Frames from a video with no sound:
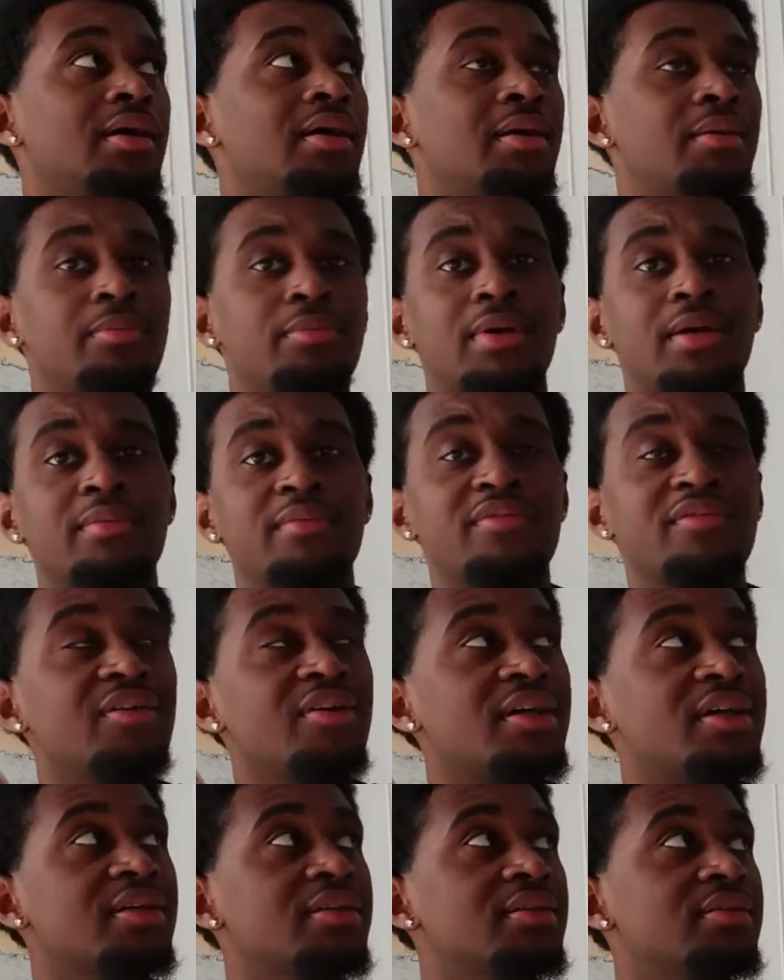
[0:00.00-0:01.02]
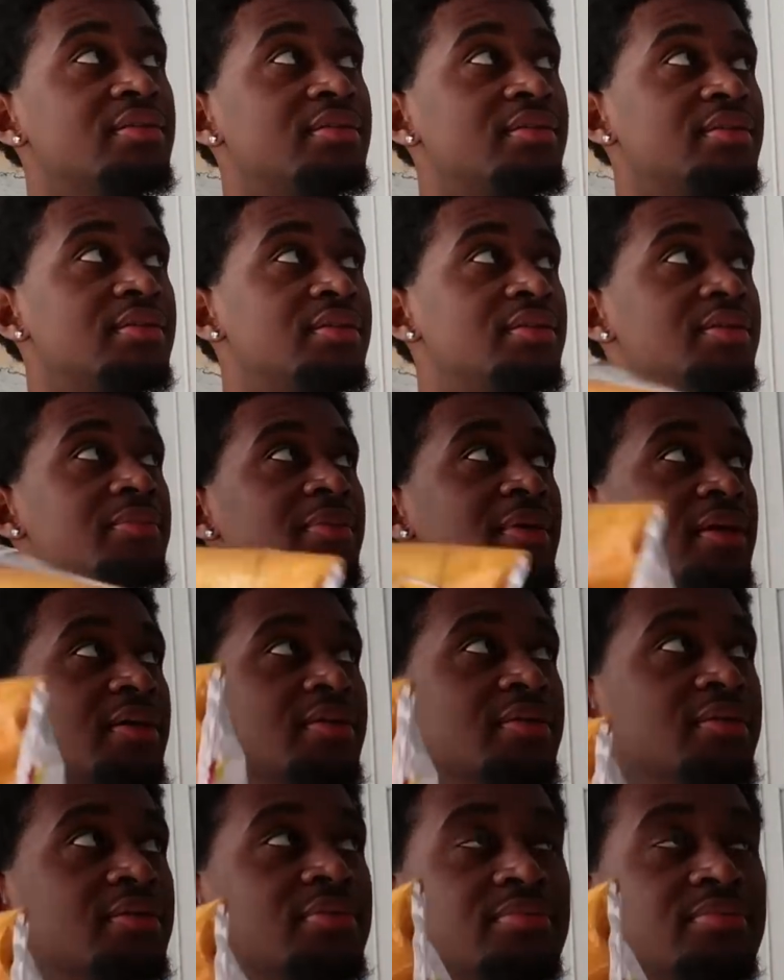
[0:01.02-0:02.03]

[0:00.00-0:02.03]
I'm vlogging, do you mind?